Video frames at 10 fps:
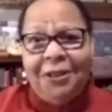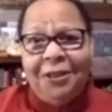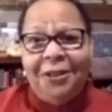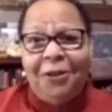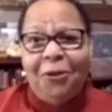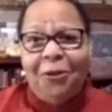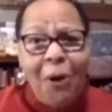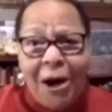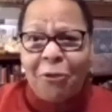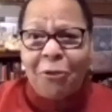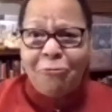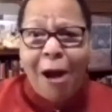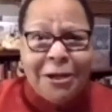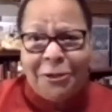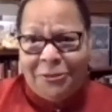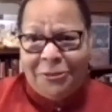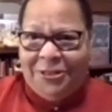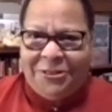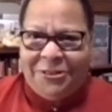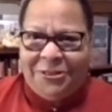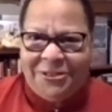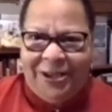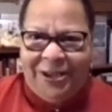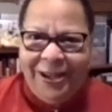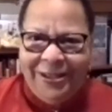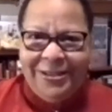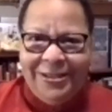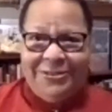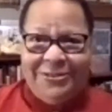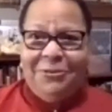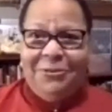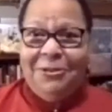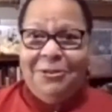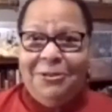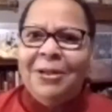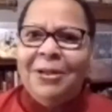what a writer this guy is, you know?